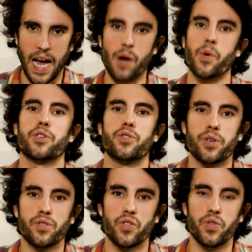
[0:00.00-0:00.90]
How are you
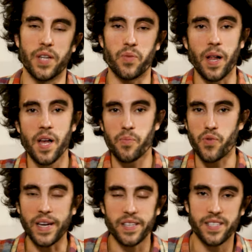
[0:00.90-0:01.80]
going to do that? Well,
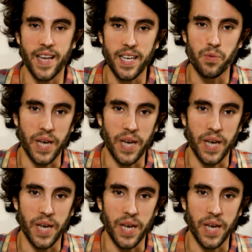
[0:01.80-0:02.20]
practice daily.